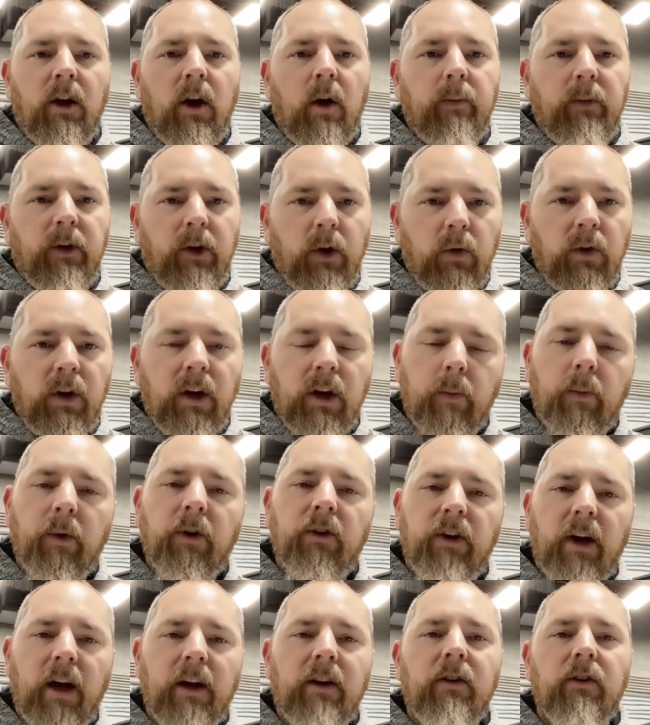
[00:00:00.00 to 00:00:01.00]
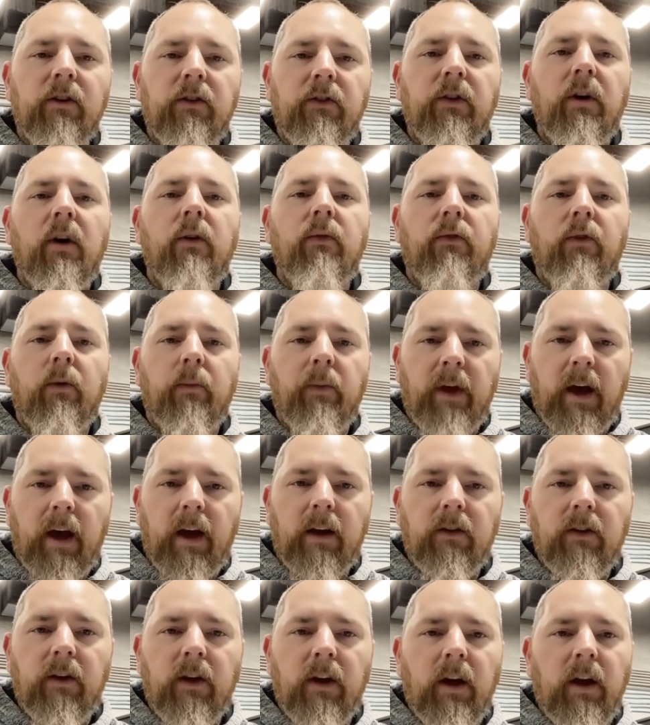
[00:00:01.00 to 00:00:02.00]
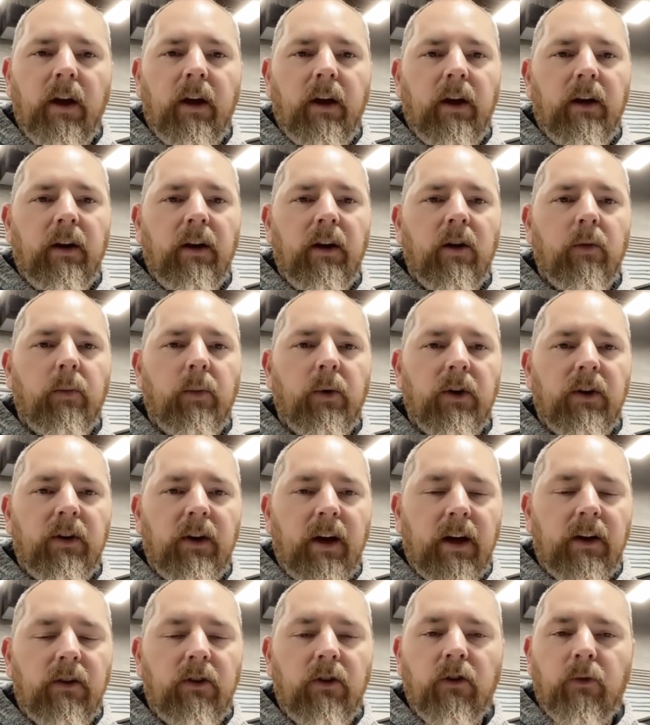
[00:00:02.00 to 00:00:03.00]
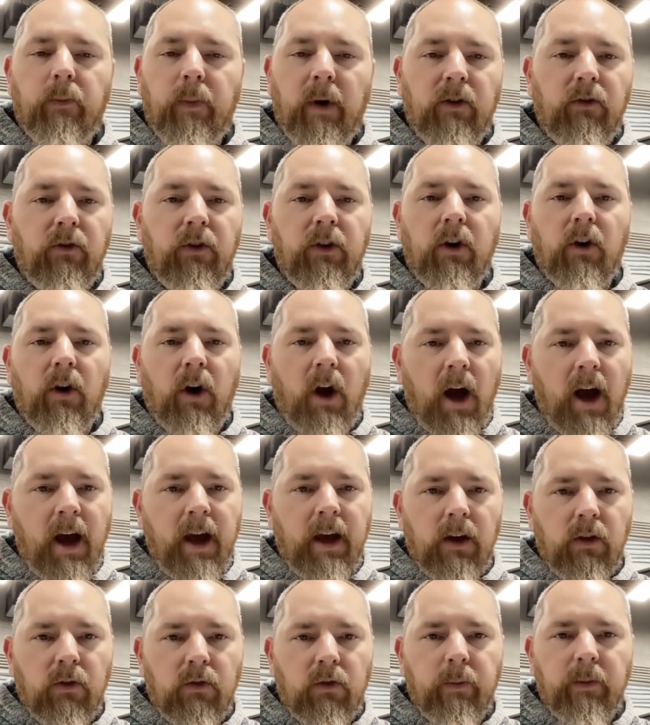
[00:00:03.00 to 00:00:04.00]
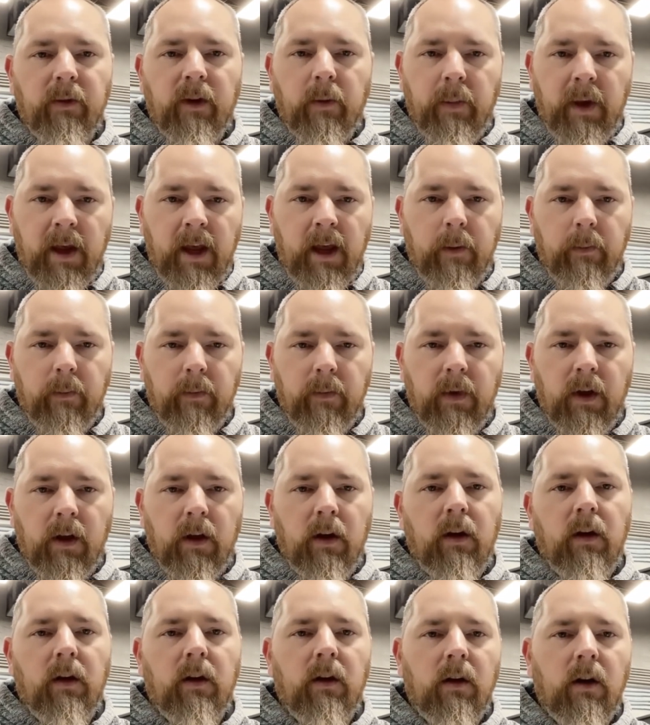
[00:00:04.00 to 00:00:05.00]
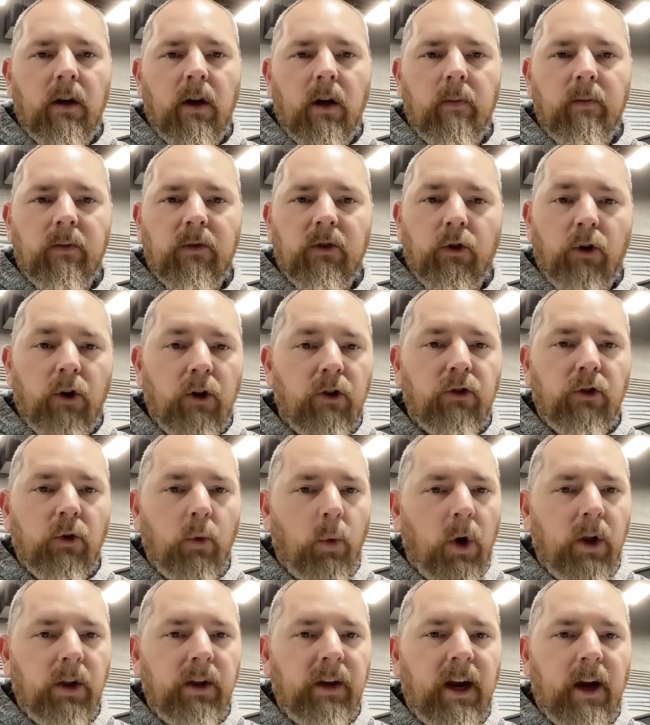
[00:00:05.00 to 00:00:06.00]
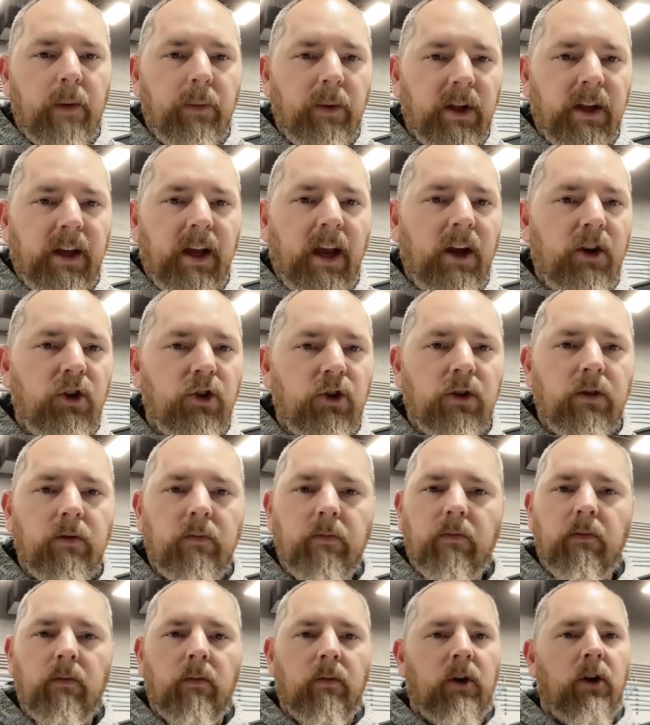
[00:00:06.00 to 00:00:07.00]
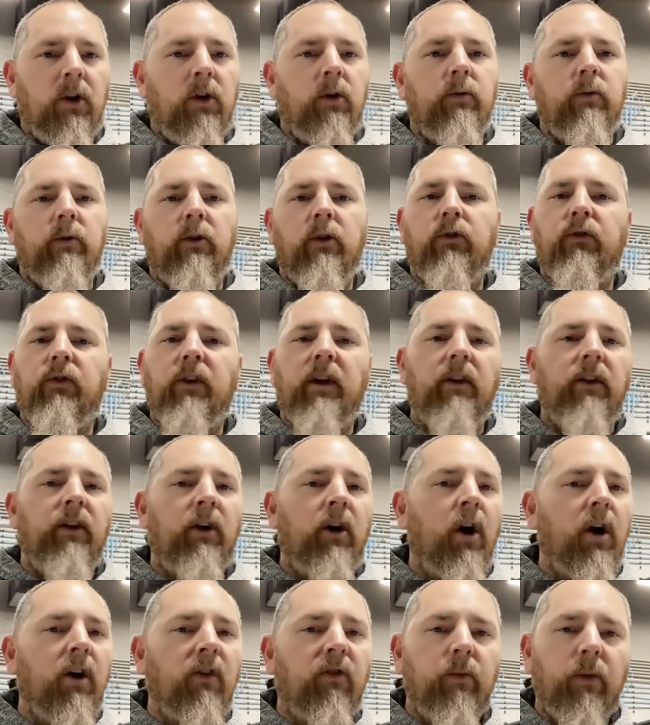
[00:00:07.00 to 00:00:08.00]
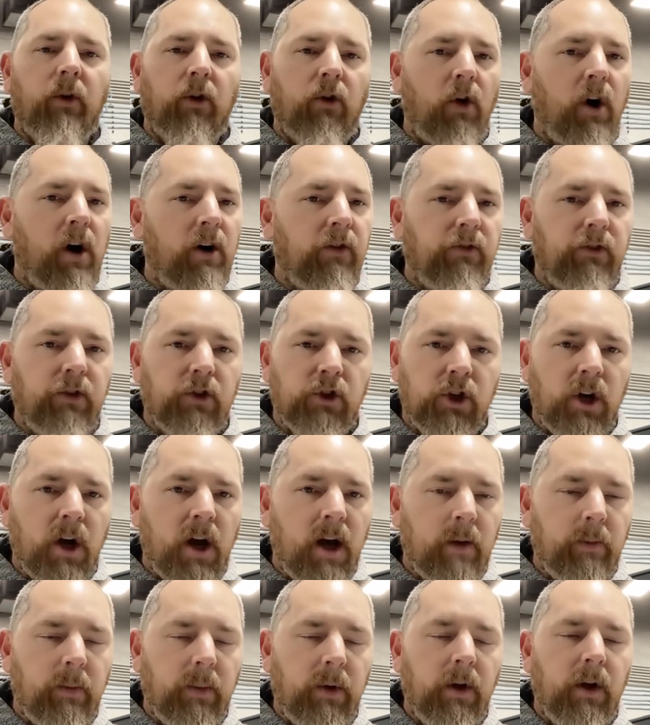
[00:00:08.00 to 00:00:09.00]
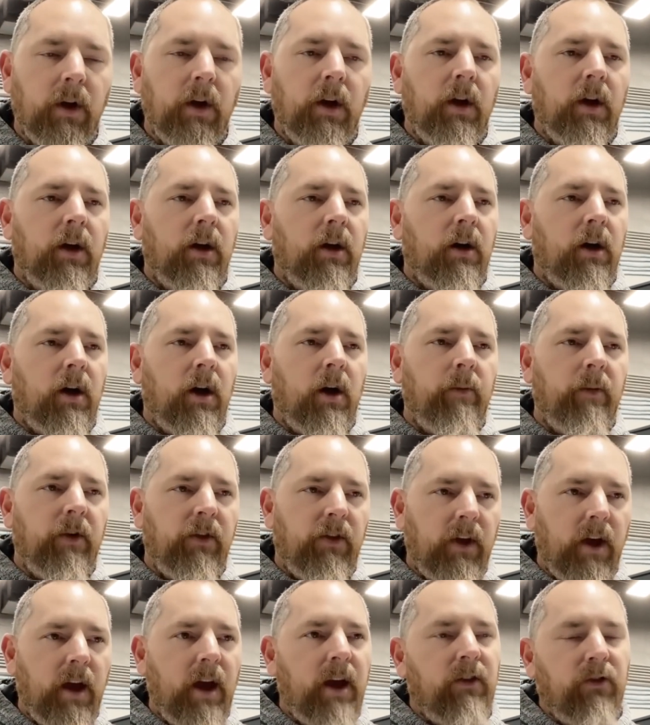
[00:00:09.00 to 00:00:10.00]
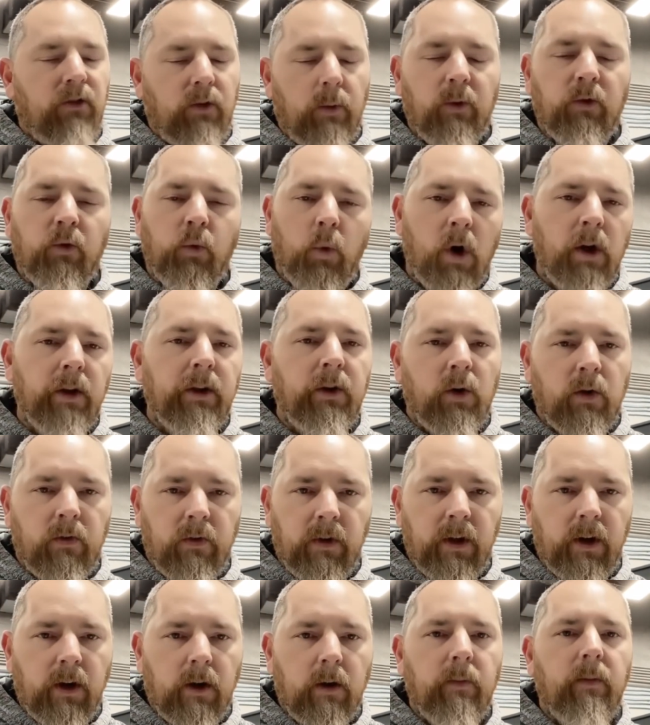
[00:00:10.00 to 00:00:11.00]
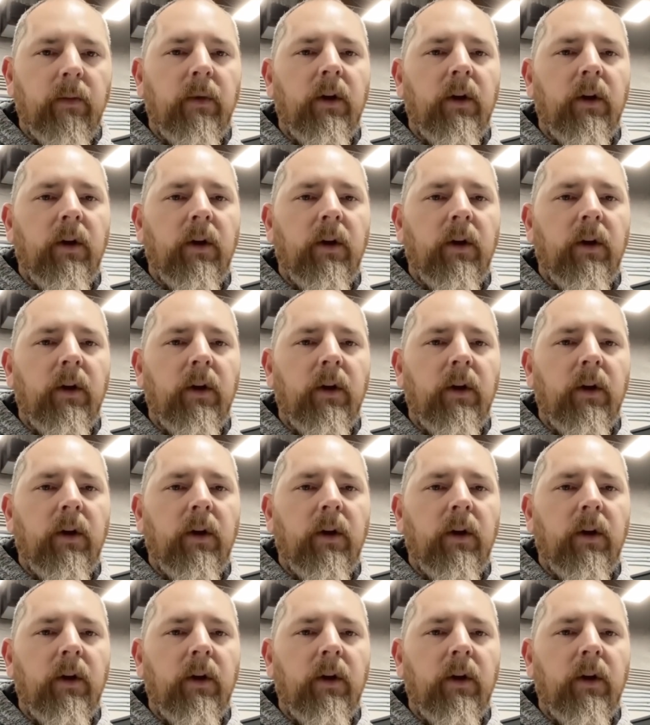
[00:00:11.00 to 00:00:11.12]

You need to protect yourself from that. You need to protect especially your eyes from the beam. Traditional welding application, you see the arc from across the shop. You think, hey, someone's welding over there.